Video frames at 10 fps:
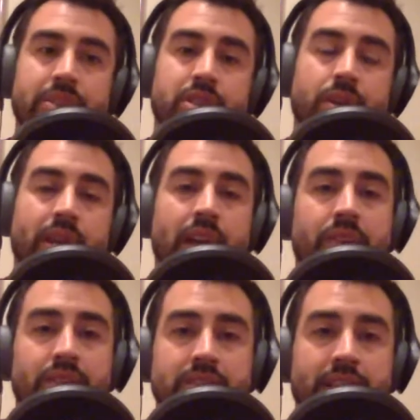So the
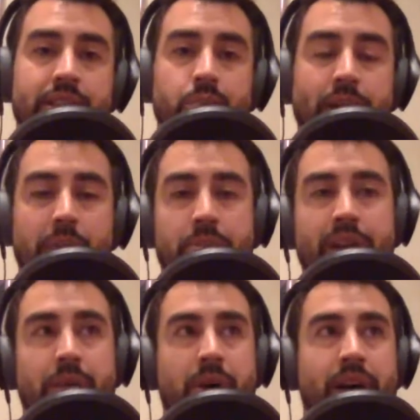elephant stage is when I bring
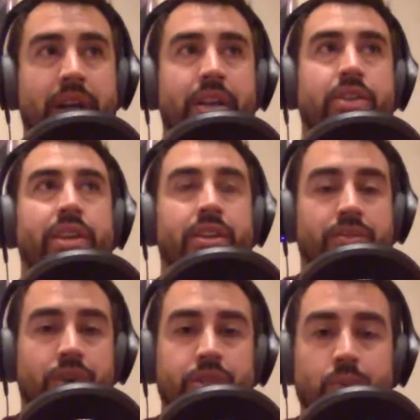them on initially in the
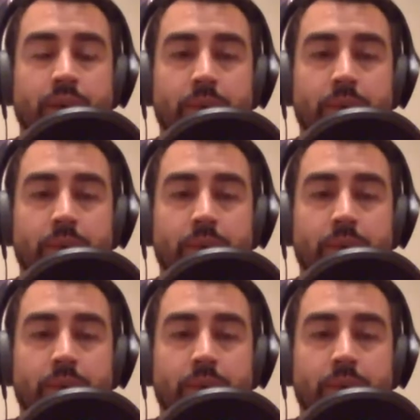first one,